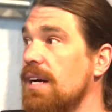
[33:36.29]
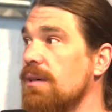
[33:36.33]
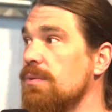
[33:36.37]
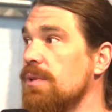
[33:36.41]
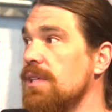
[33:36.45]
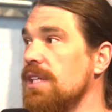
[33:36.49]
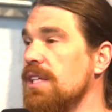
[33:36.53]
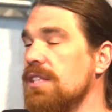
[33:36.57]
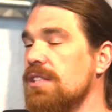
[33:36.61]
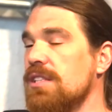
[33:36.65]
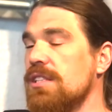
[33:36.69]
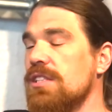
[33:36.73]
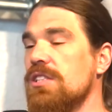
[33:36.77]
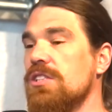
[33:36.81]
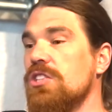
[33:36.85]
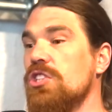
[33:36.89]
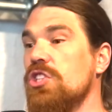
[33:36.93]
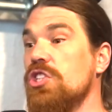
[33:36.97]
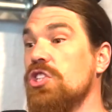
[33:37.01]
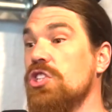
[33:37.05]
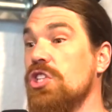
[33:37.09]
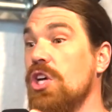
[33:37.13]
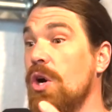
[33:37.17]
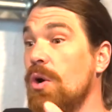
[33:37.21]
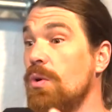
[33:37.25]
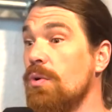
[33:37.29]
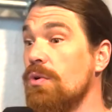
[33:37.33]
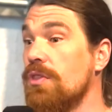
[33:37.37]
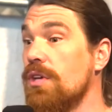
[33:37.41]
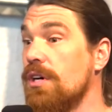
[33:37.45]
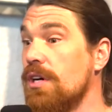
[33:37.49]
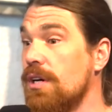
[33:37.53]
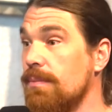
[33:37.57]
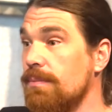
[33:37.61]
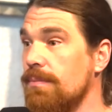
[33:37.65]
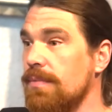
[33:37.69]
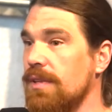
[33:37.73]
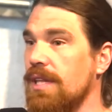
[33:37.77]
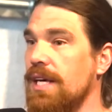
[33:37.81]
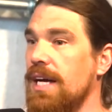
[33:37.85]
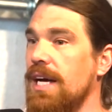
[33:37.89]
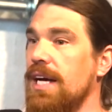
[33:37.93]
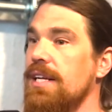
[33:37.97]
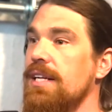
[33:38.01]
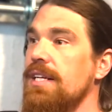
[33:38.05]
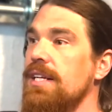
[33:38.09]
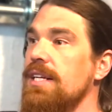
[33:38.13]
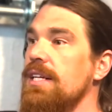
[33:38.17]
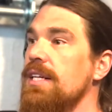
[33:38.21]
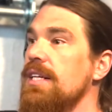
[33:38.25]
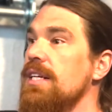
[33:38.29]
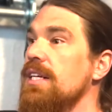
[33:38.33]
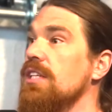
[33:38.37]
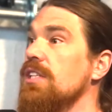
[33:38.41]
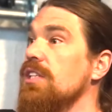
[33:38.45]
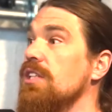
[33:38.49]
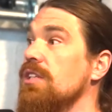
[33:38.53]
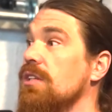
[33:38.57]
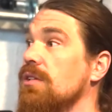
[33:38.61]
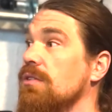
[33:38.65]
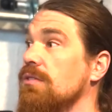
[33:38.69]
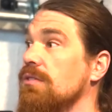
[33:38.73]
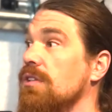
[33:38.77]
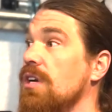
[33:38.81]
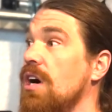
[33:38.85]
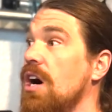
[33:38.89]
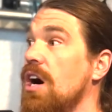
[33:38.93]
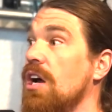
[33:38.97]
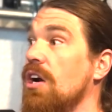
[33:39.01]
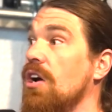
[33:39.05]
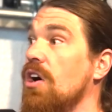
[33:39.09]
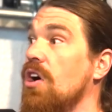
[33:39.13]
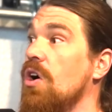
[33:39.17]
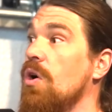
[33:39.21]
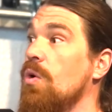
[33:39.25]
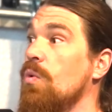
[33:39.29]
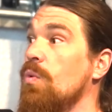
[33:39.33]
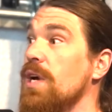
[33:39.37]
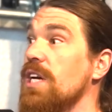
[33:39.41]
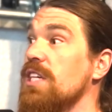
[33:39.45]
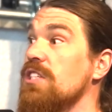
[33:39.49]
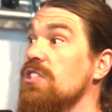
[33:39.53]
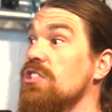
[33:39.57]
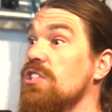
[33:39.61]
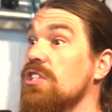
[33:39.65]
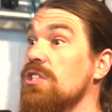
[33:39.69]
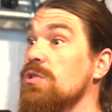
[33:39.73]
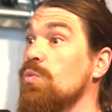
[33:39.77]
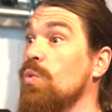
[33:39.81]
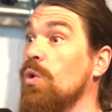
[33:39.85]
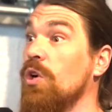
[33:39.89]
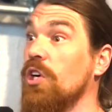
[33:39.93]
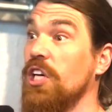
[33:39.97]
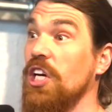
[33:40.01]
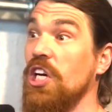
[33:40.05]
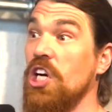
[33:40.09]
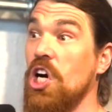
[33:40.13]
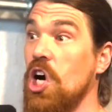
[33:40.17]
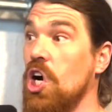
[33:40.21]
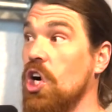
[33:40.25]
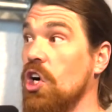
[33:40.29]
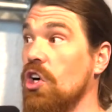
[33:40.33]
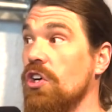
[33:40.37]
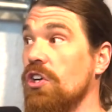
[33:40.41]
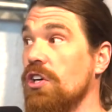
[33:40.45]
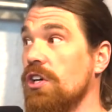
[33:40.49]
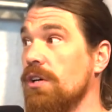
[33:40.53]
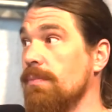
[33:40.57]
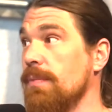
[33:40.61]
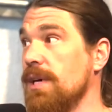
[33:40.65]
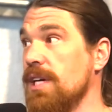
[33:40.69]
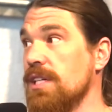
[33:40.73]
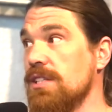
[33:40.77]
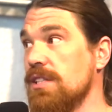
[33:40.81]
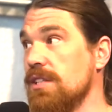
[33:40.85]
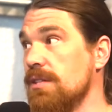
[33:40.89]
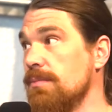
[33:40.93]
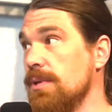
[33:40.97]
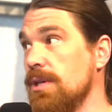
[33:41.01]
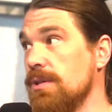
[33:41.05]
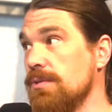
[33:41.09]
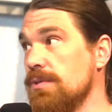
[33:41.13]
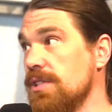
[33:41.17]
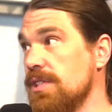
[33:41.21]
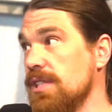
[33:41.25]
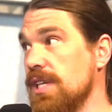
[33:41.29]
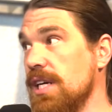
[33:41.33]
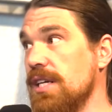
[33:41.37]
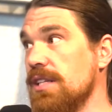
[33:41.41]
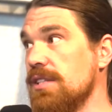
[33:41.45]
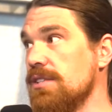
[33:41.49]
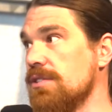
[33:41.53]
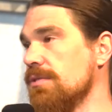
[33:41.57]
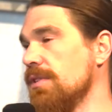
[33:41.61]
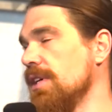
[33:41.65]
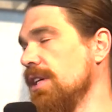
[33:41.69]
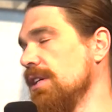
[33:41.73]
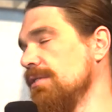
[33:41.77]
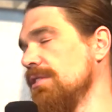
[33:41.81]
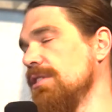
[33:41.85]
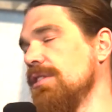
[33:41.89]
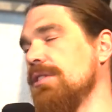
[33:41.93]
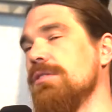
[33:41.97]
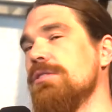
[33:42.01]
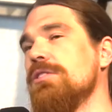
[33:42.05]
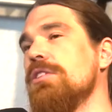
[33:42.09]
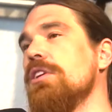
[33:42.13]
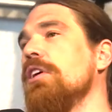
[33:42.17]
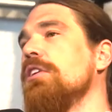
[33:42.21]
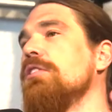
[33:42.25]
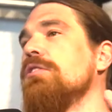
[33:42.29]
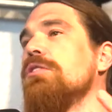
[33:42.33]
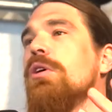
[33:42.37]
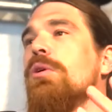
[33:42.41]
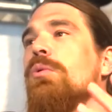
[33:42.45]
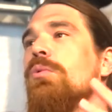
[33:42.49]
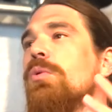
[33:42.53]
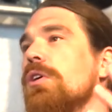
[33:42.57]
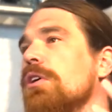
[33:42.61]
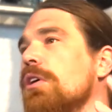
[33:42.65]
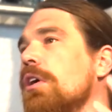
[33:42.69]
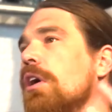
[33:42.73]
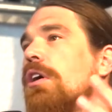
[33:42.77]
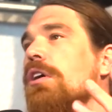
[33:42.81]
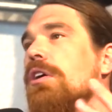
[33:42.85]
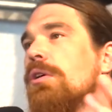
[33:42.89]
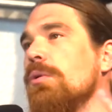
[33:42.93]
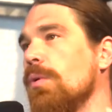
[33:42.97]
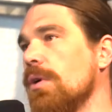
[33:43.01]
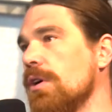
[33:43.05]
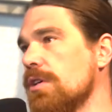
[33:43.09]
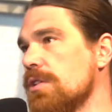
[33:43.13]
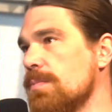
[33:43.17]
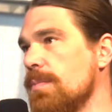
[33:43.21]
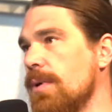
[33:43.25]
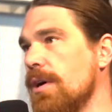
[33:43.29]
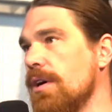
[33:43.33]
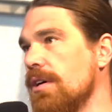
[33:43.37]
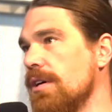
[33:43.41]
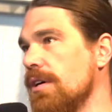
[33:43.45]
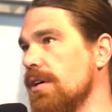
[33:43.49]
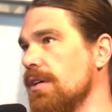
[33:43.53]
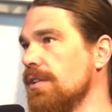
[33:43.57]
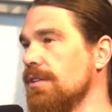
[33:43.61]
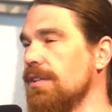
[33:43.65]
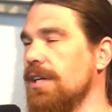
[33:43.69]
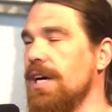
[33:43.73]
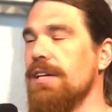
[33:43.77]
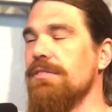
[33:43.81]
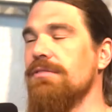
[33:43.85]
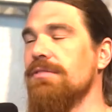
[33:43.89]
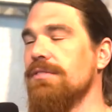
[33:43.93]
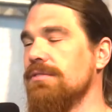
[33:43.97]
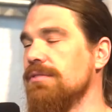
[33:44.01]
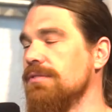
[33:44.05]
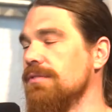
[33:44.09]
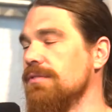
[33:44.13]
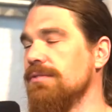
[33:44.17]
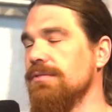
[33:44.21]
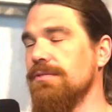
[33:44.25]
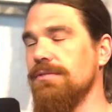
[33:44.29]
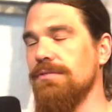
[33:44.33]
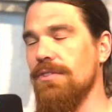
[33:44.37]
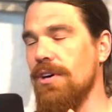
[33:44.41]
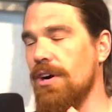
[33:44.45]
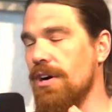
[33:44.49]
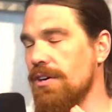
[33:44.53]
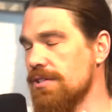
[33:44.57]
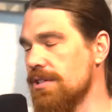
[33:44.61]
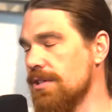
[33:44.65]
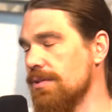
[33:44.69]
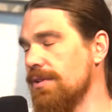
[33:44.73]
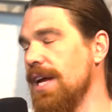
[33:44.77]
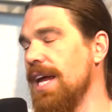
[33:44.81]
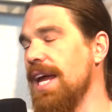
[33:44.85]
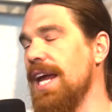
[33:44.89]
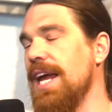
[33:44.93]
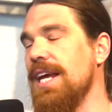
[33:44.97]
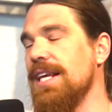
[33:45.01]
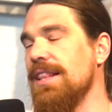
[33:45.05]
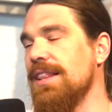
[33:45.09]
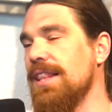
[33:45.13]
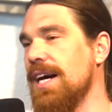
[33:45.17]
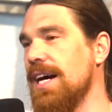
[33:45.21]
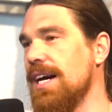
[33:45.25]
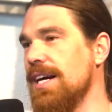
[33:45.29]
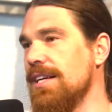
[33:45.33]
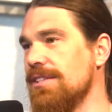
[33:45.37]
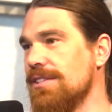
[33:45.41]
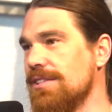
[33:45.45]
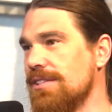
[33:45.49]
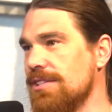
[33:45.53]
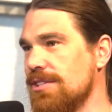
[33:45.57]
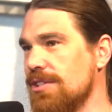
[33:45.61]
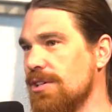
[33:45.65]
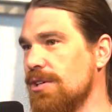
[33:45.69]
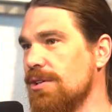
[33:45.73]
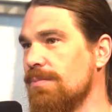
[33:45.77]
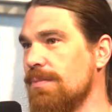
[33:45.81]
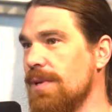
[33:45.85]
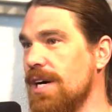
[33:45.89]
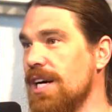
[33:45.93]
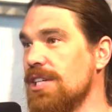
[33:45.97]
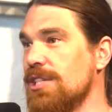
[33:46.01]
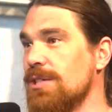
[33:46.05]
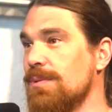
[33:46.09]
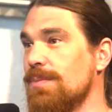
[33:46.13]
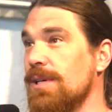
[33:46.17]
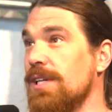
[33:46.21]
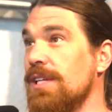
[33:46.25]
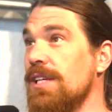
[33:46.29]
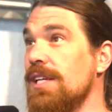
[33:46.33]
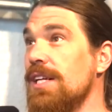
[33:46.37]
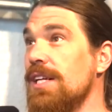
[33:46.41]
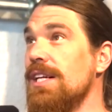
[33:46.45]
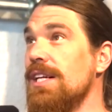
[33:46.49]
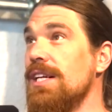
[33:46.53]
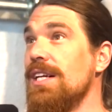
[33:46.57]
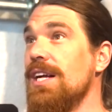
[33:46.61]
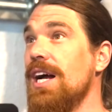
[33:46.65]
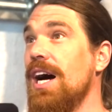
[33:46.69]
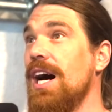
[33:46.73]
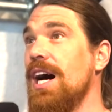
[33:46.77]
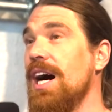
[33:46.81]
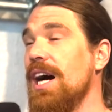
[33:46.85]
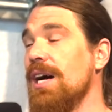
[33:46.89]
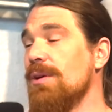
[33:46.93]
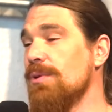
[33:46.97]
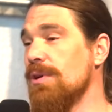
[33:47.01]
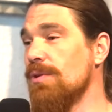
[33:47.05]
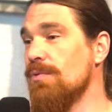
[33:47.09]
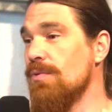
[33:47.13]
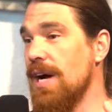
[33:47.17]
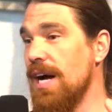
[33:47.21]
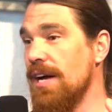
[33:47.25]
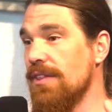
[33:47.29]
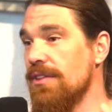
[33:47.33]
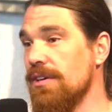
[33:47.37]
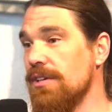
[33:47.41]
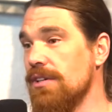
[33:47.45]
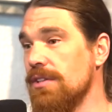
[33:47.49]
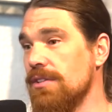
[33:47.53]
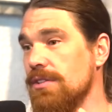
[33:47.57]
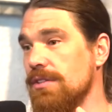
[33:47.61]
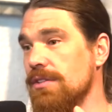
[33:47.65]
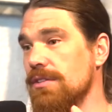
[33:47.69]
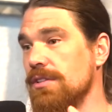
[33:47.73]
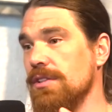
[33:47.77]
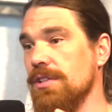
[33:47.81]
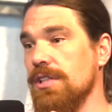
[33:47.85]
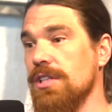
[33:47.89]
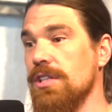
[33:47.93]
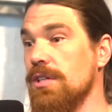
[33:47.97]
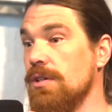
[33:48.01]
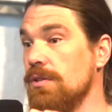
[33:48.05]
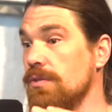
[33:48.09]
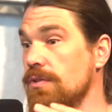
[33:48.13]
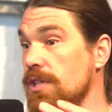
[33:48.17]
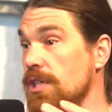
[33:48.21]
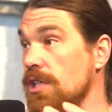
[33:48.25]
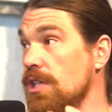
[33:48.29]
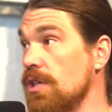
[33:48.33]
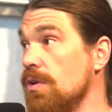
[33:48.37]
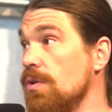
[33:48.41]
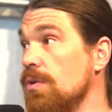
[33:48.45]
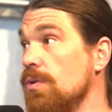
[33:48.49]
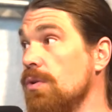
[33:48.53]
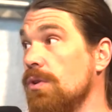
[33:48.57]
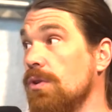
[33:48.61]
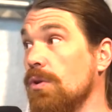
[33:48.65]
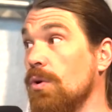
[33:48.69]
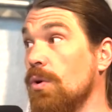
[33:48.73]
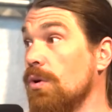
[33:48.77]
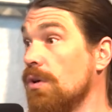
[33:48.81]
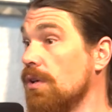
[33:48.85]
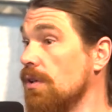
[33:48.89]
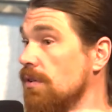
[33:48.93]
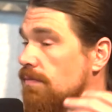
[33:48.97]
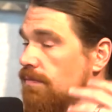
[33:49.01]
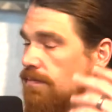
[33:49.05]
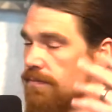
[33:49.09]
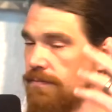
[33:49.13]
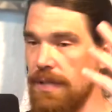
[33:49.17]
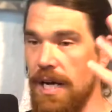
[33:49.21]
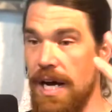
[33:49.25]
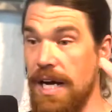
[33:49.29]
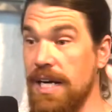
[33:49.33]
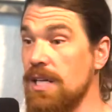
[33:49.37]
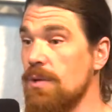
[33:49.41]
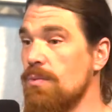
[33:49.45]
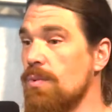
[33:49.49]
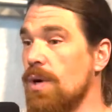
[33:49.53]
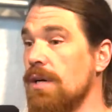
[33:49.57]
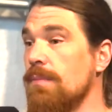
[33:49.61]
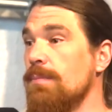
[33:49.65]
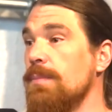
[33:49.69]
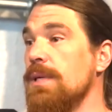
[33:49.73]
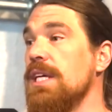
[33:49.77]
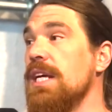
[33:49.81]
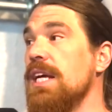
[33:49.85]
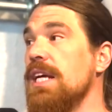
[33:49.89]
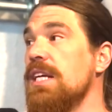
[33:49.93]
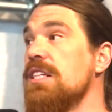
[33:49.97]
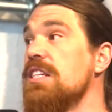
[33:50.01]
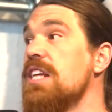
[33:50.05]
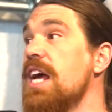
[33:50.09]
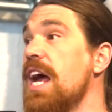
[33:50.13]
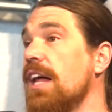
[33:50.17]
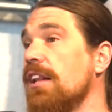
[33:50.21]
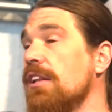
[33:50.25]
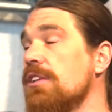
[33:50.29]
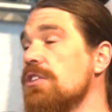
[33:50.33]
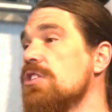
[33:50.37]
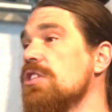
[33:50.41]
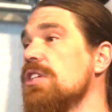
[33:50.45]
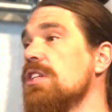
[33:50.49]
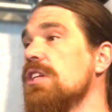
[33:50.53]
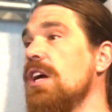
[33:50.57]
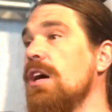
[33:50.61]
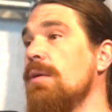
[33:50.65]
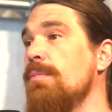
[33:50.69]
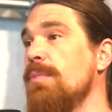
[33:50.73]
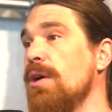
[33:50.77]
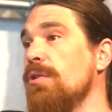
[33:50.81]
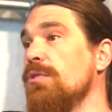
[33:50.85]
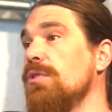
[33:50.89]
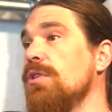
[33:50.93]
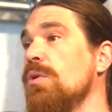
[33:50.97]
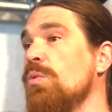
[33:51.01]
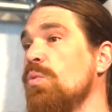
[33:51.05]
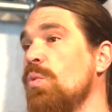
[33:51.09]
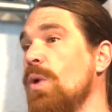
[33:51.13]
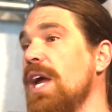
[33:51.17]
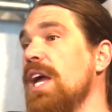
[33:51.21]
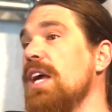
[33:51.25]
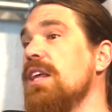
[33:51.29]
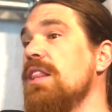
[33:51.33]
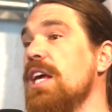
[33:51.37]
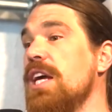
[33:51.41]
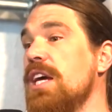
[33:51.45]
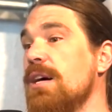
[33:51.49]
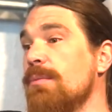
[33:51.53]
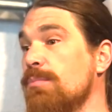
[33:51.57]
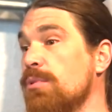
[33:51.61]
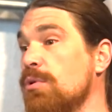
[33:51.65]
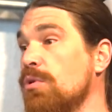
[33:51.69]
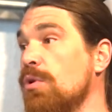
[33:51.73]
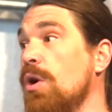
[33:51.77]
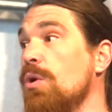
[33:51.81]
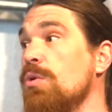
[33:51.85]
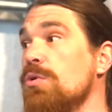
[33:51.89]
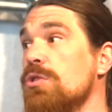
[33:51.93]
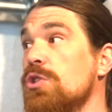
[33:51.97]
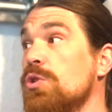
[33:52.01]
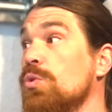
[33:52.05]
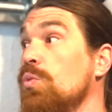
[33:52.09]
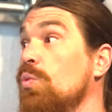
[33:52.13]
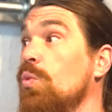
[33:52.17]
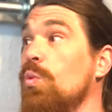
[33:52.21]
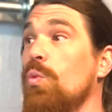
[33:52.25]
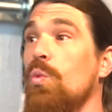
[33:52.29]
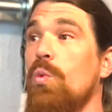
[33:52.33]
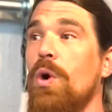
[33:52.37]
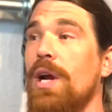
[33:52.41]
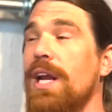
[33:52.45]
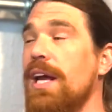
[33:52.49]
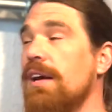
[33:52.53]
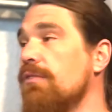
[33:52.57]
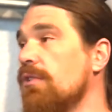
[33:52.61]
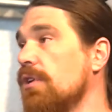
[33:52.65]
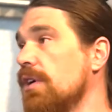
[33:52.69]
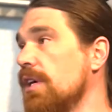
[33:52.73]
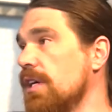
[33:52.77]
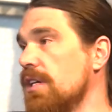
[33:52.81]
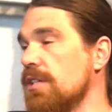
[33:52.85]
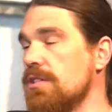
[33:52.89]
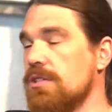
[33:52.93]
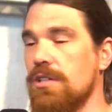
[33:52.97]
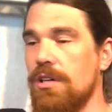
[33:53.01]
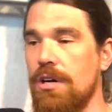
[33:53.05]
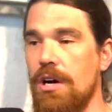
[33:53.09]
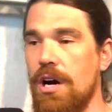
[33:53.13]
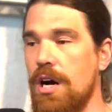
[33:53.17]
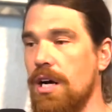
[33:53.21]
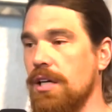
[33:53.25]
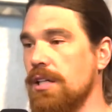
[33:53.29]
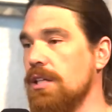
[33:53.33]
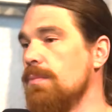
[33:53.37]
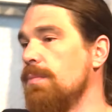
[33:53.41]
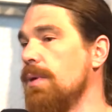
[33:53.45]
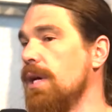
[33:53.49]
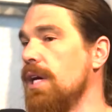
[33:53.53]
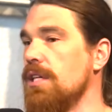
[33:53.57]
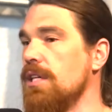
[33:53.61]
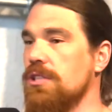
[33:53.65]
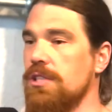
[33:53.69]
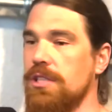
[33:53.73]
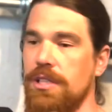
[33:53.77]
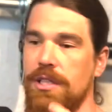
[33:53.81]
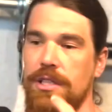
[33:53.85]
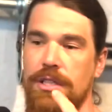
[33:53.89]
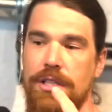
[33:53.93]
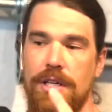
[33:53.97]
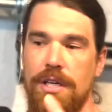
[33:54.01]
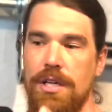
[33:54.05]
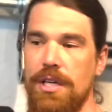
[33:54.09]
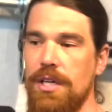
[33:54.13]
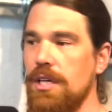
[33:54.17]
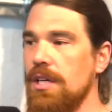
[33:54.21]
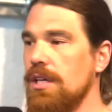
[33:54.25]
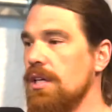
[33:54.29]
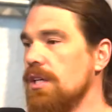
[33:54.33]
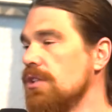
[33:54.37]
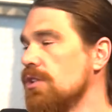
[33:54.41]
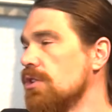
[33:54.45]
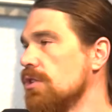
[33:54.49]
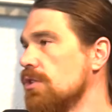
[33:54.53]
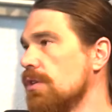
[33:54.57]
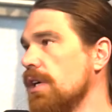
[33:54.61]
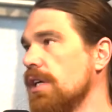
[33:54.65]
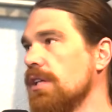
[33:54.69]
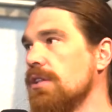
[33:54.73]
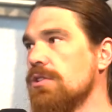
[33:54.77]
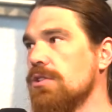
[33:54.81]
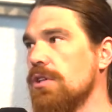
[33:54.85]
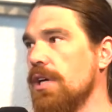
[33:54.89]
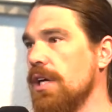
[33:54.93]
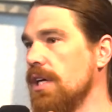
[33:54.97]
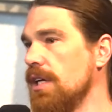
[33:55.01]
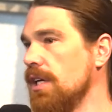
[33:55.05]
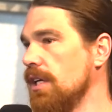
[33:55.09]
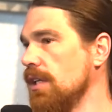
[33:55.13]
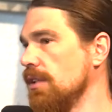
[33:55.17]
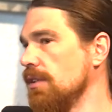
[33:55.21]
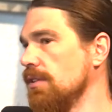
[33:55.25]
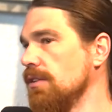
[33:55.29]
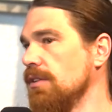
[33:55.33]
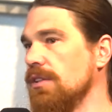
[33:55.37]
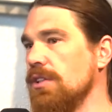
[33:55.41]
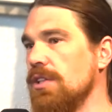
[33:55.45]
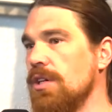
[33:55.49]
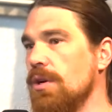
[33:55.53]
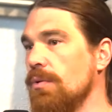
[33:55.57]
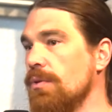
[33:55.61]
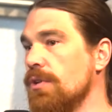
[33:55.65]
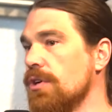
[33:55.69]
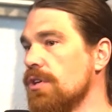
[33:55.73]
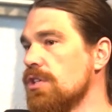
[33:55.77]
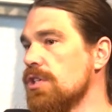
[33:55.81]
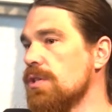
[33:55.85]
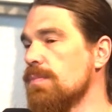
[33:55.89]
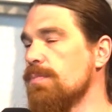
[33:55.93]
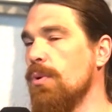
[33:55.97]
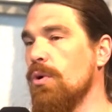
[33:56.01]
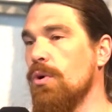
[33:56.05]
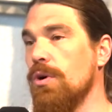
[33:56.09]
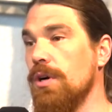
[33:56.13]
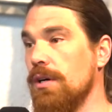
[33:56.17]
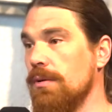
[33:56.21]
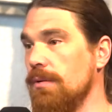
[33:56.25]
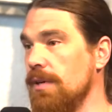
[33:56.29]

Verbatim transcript: We need to show them that, you know, not always just working harder makes the most sense, right? You know, I say like, don't work harder, work smarter. And I also hate that so much, but I would rather, you know, the youth or anyone be intelligent about the way they approach whatever it is, their occupation, strength training, you know, their sport.